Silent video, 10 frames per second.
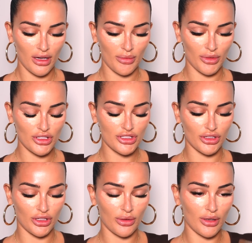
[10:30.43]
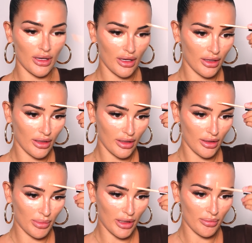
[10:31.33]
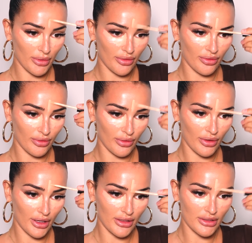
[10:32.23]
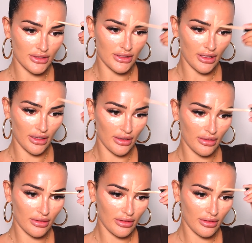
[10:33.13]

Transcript: I'm going to do a bit of my forehead just here.